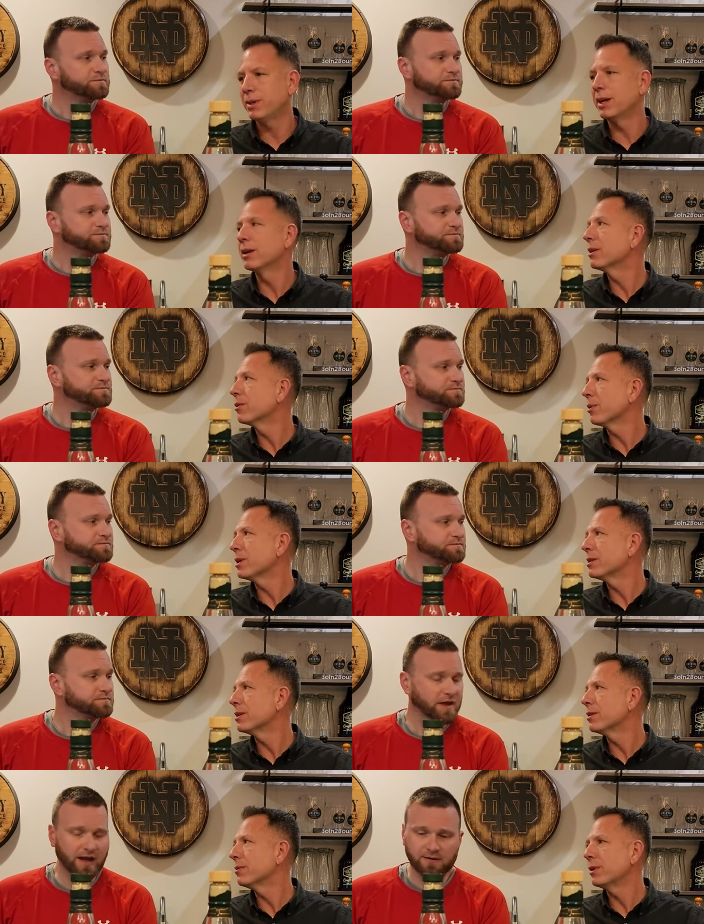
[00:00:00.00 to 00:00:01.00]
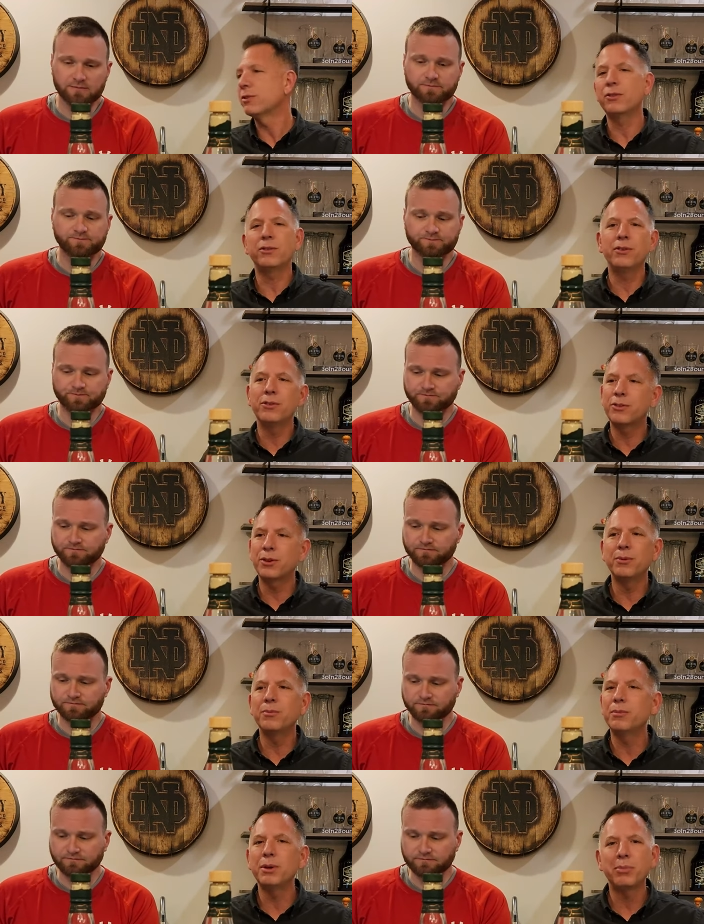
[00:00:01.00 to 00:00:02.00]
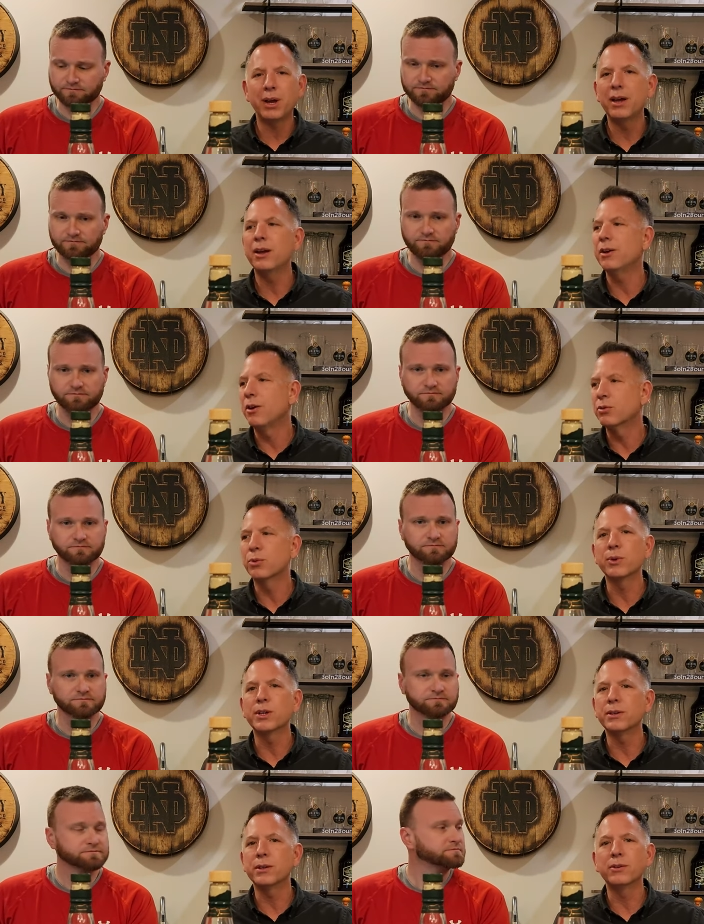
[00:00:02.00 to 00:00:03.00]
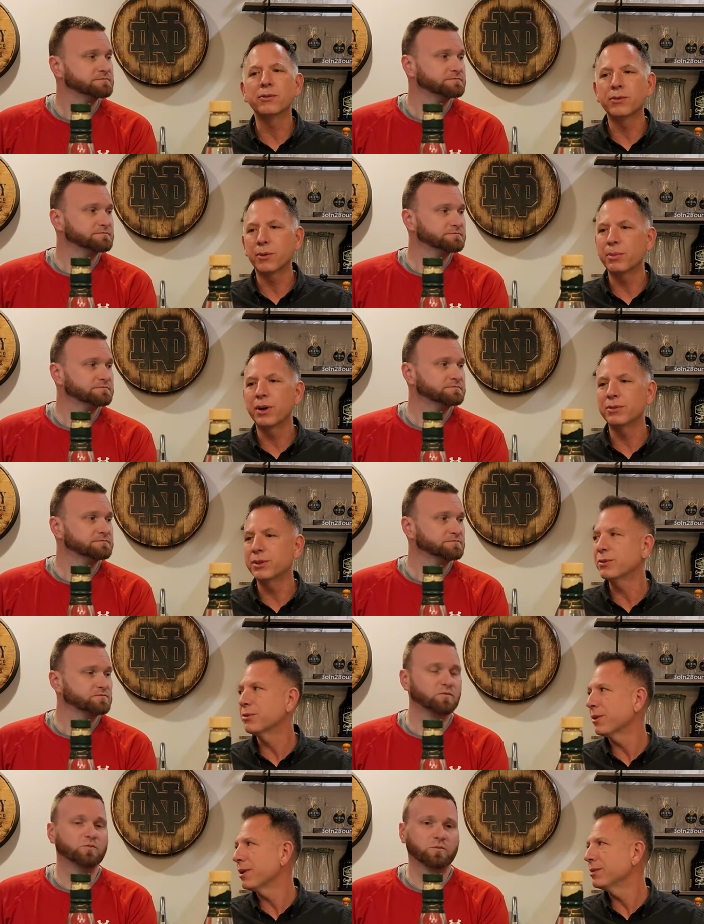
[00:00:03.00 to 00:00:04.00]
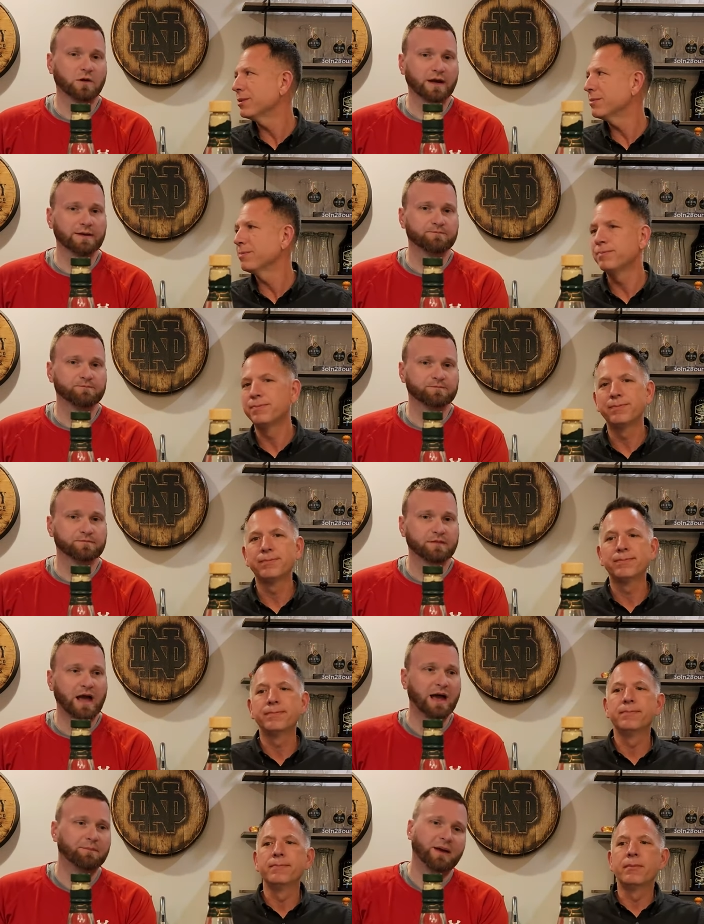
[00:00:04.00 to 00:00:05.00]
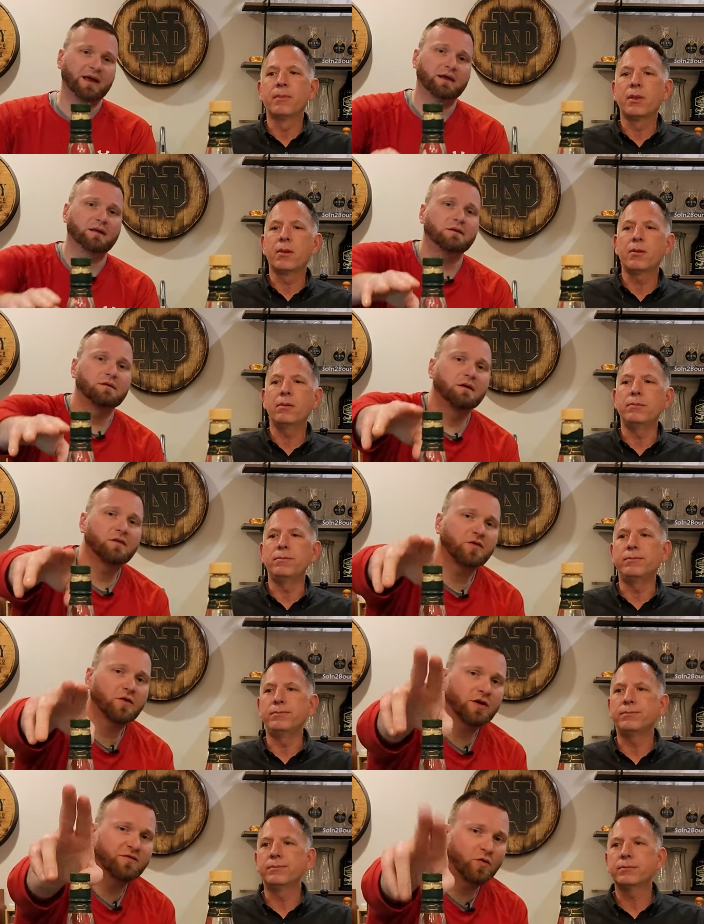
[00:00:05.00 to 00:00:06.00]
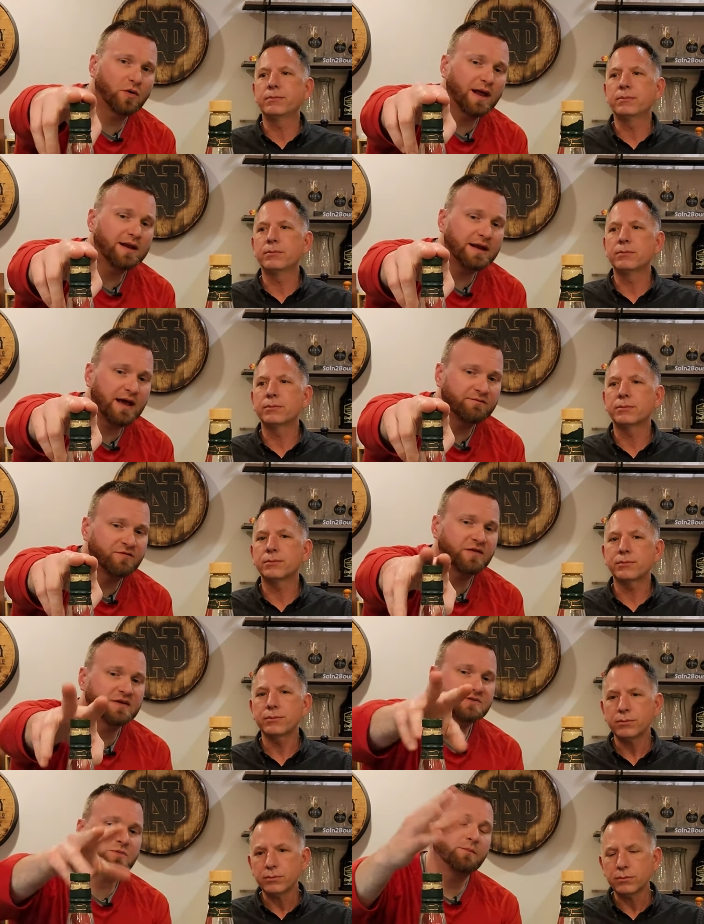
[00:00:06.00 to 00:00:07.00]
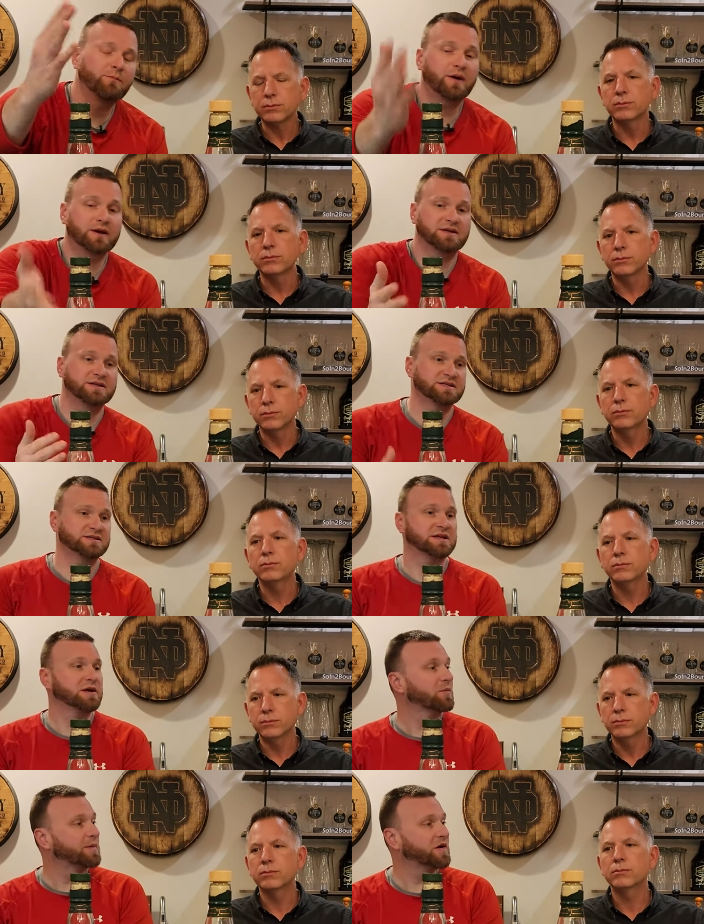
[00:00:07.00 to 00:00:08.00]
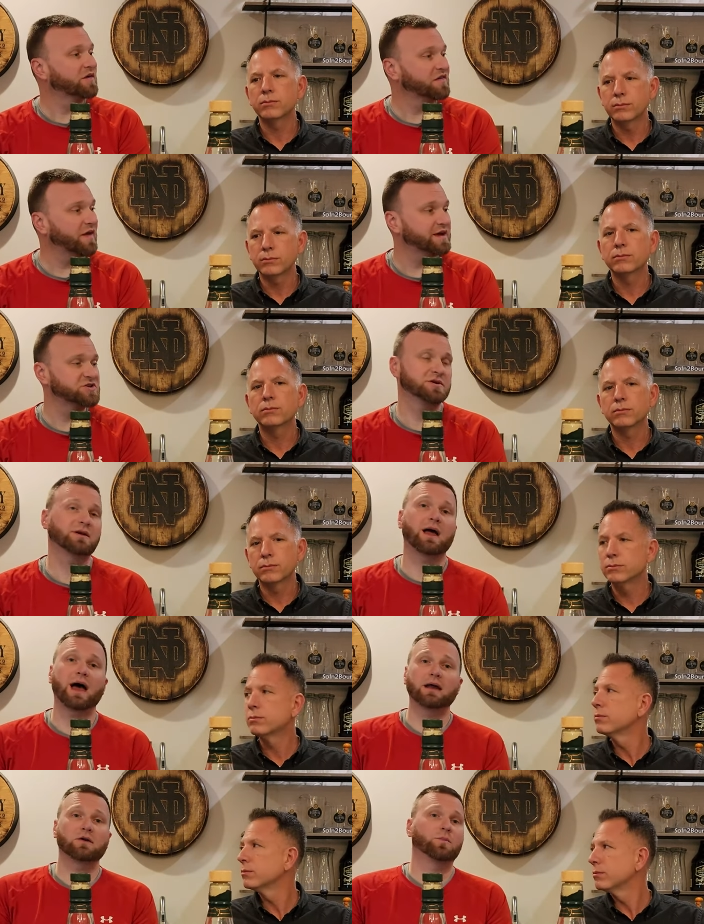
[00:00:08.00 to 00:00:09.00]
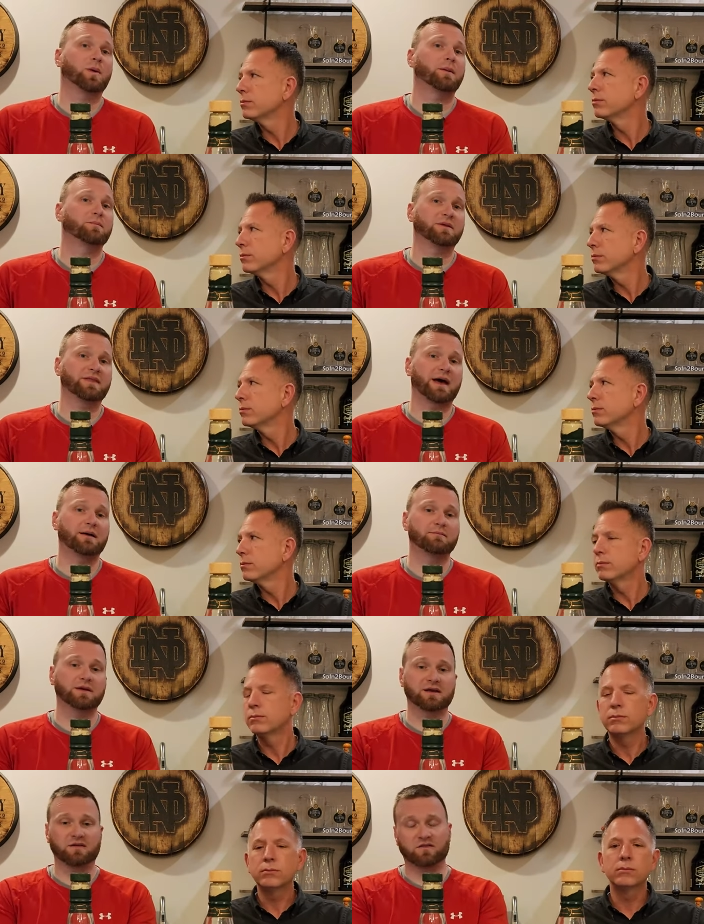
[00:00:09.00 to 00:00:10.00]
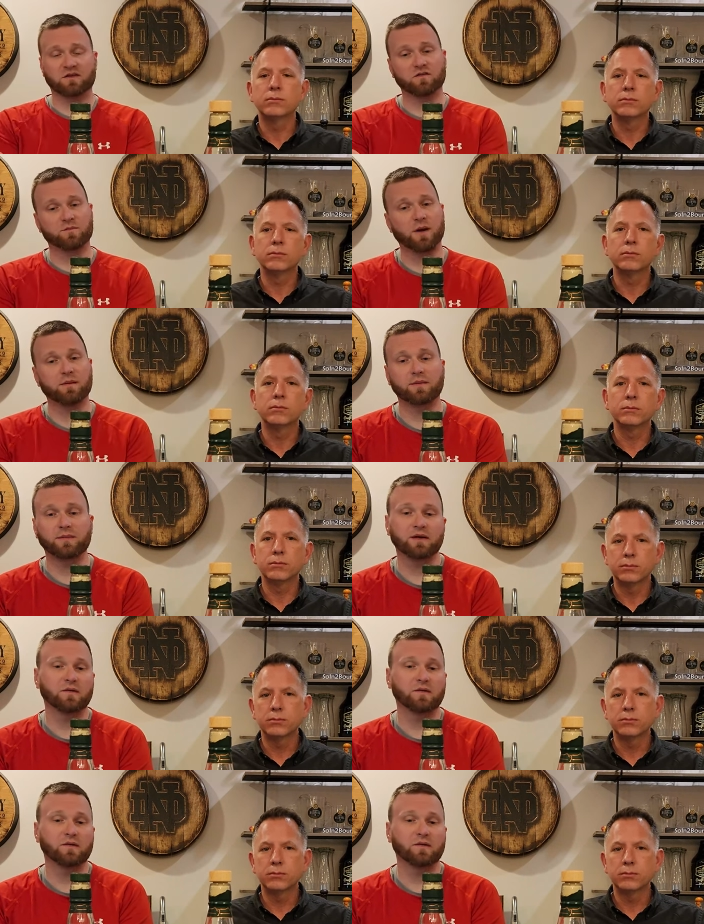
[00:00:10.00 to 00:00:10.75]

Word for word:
Speaker 1: get it at retail, yeah. which you shouldn't be paying over retail for Buffalo Trace. Right.
Speaker 2: I paid $34.99 for this one, but it is a single barrel selection. I had no problem with that because there's probably